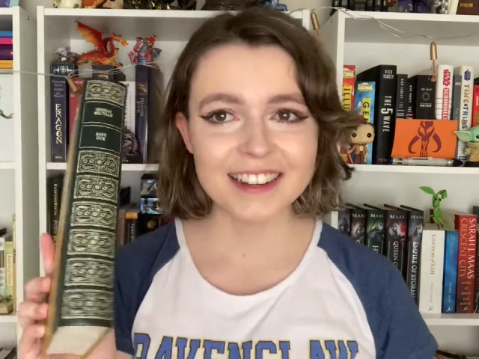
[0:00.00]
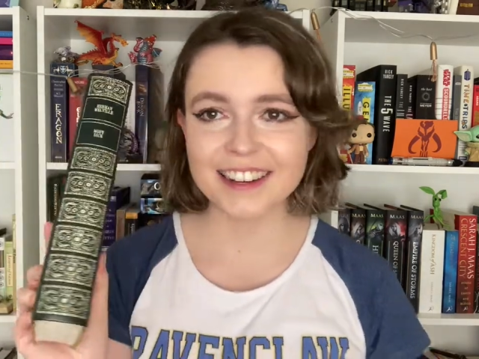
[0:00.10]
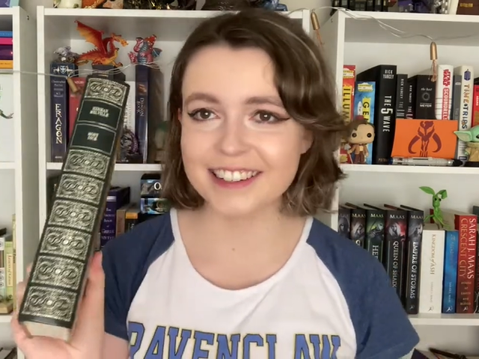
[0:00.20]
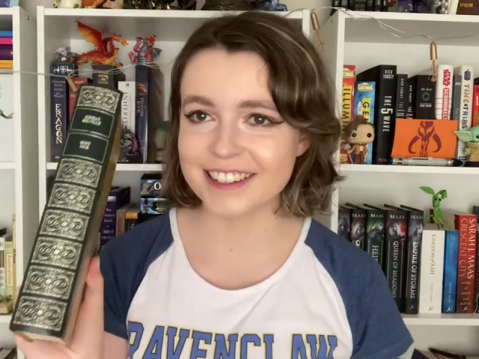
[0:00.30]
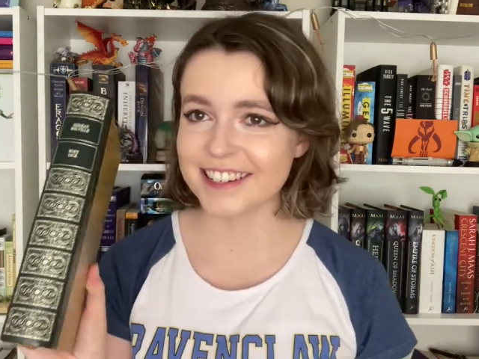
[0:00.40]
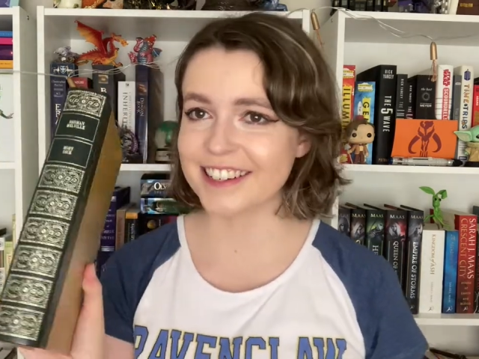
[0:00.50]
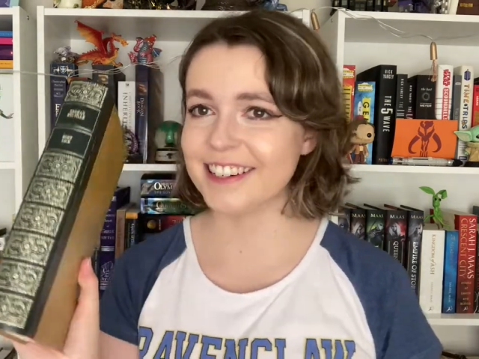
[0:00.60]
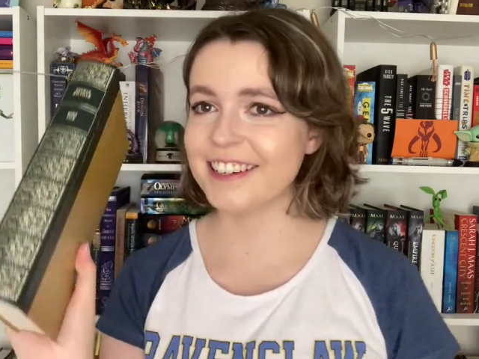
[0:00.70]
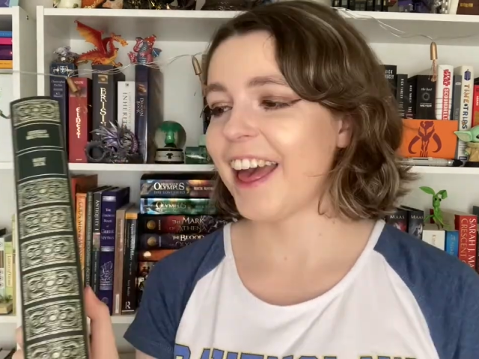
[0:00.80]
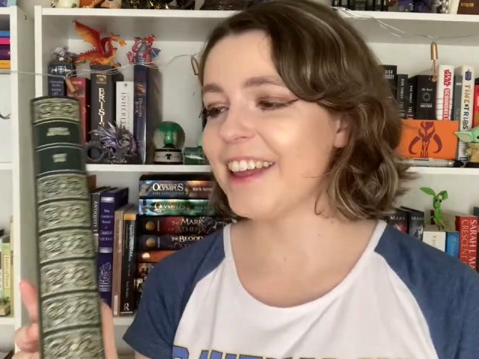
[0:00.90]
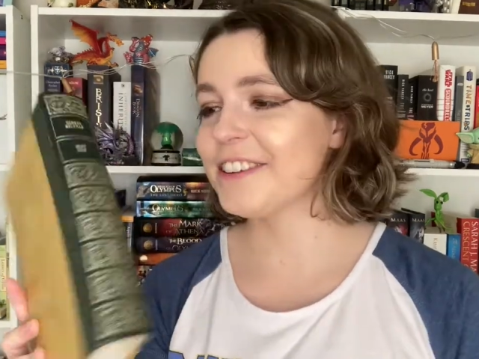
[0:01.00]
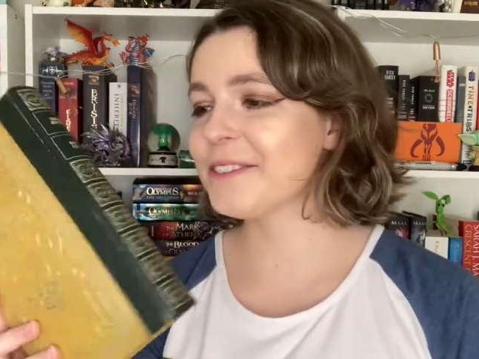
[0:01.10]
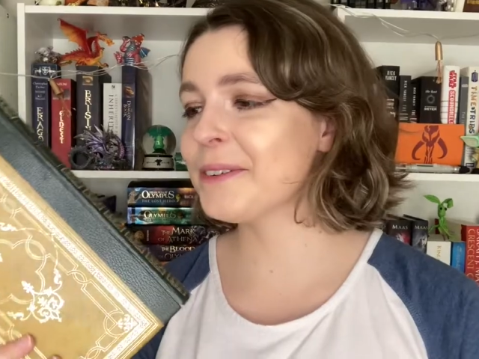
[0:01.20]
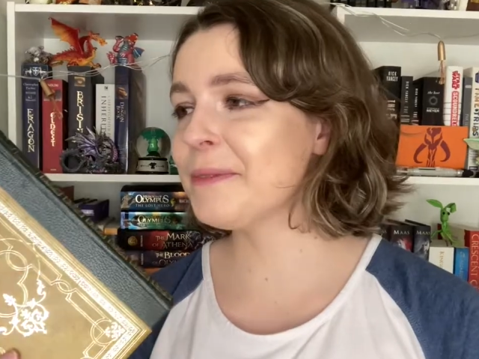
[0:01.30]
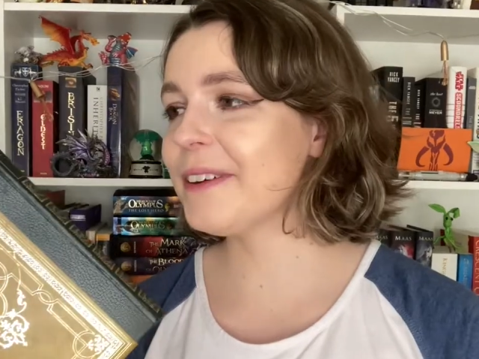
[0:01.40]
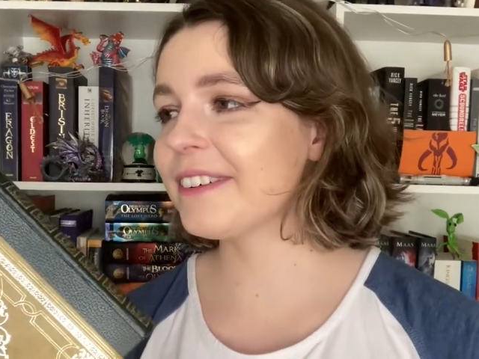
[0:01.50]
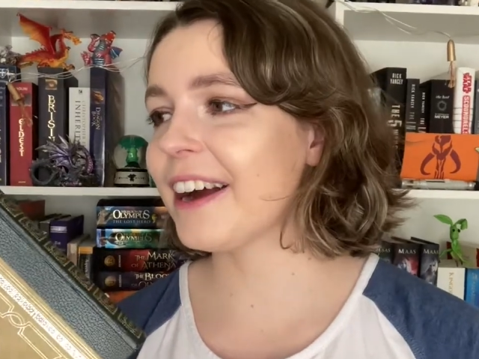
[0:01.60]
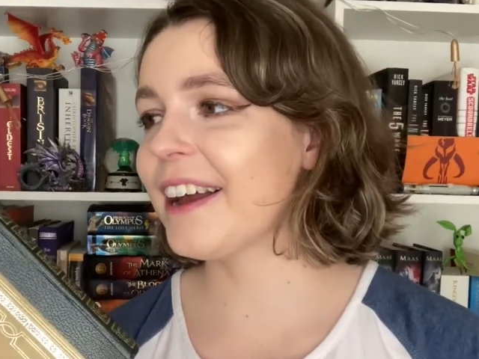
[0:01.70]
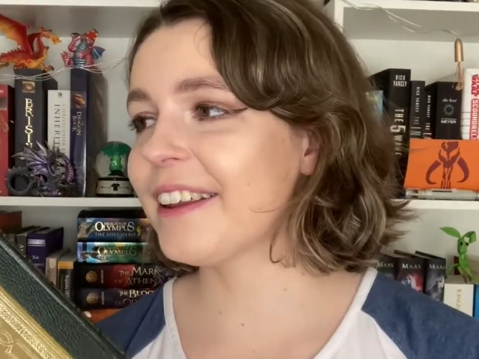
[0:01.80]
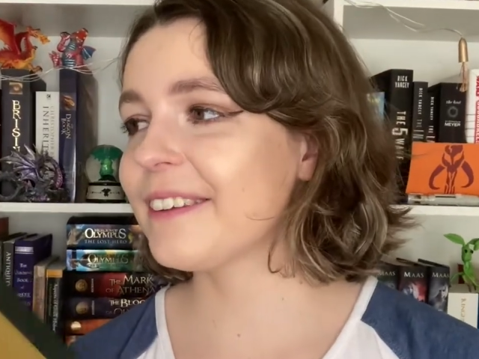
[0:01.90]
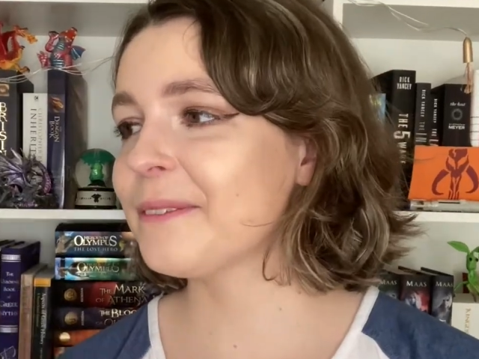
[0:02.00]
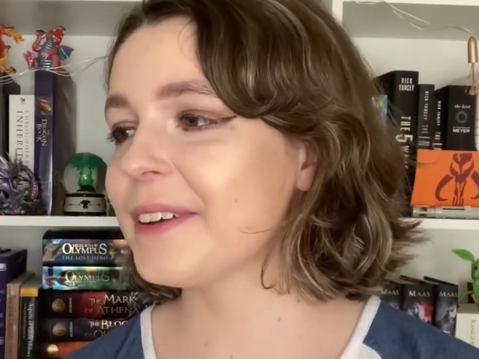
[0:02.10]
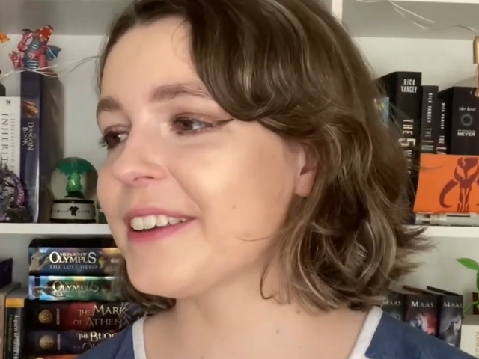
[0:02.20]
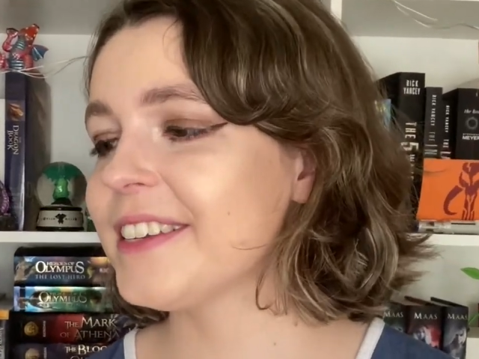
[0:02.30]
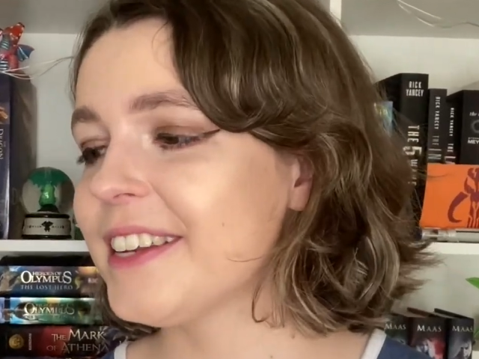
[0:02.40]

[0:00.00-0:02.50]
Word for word: edition. And you would be right, because it